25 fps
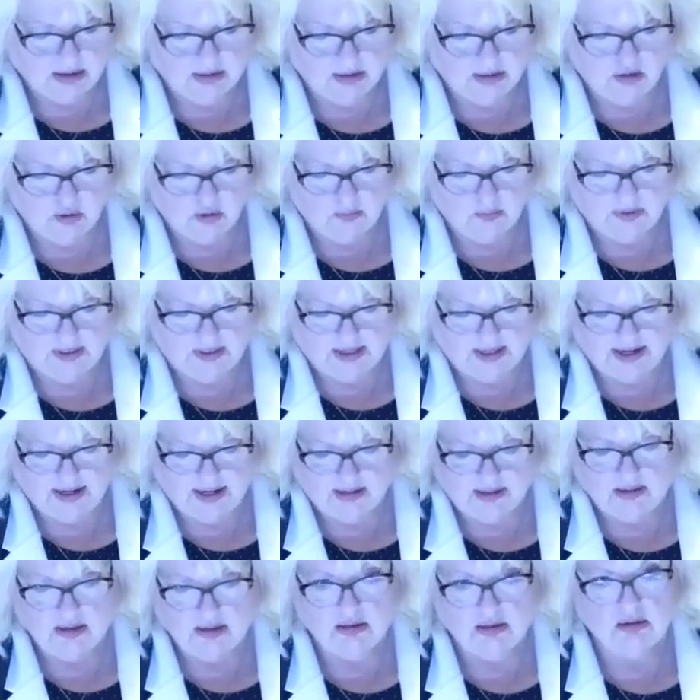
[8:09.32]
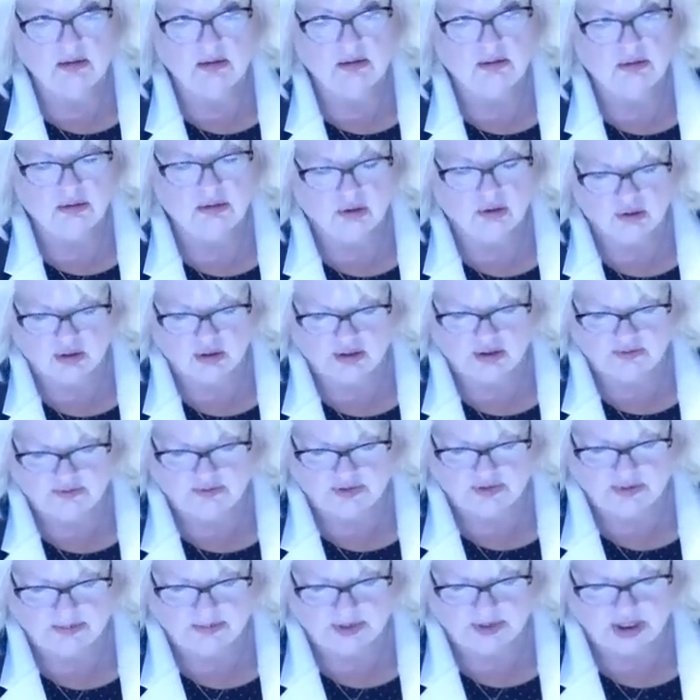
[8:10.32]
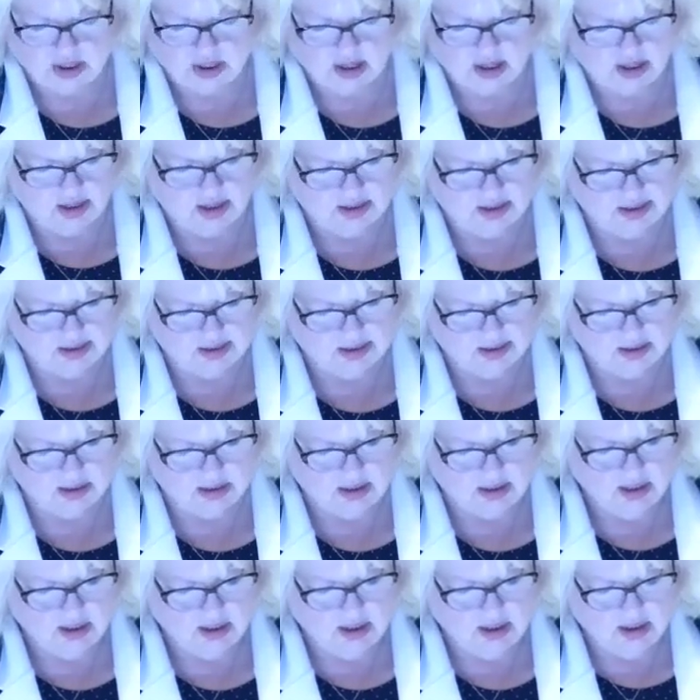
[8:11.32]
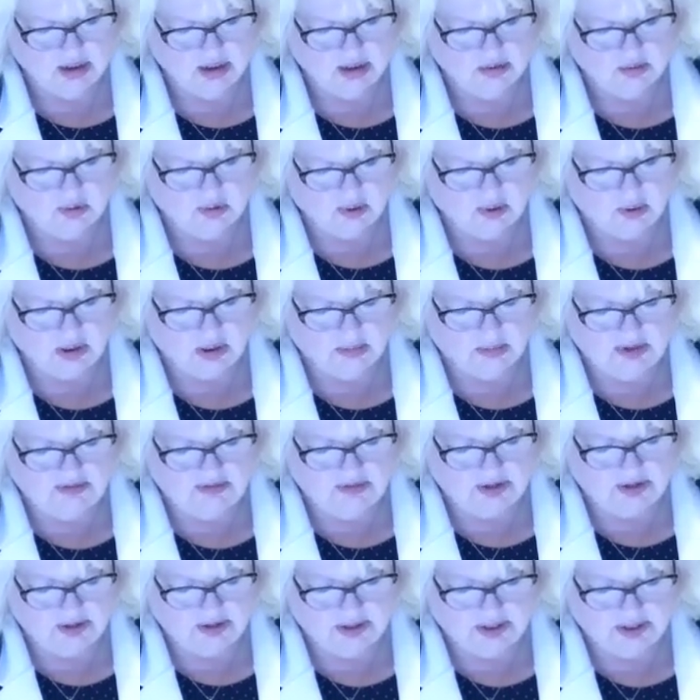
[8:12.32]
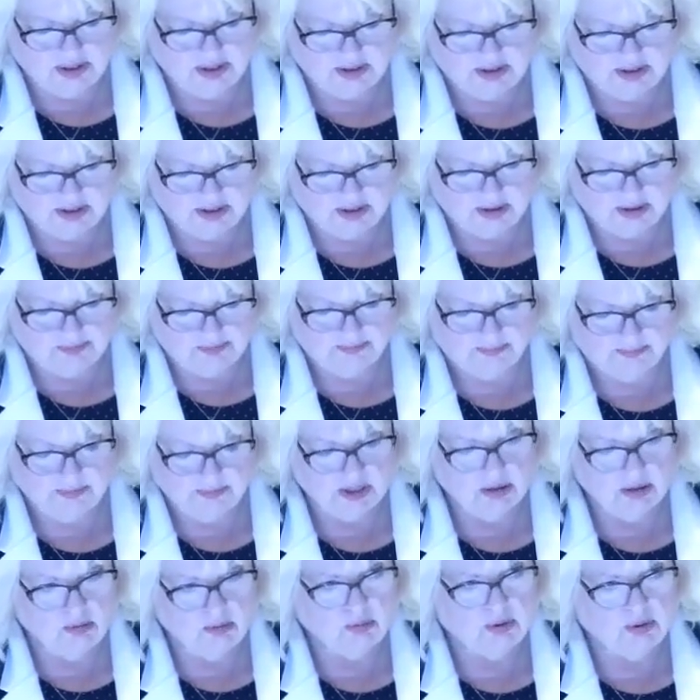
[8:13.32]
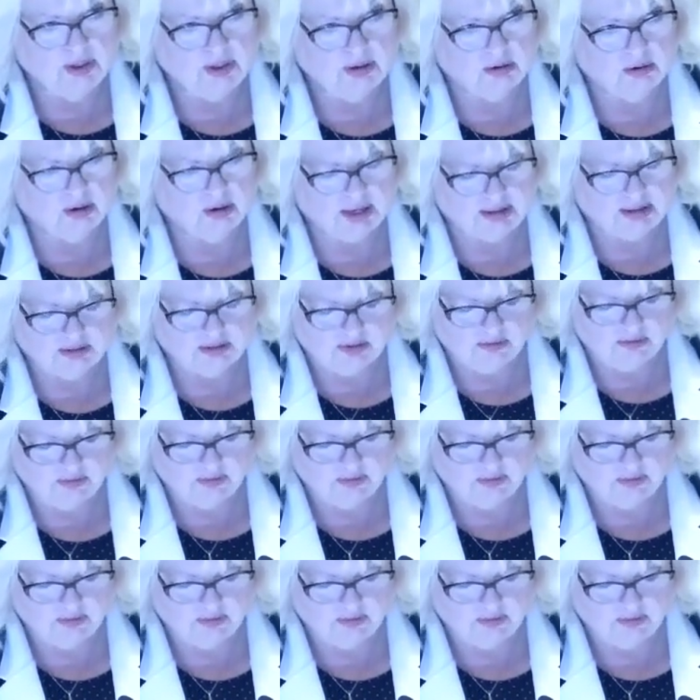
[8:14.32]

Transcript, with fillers: No plans, no confirmed costs. So I want to be very clear. We are at the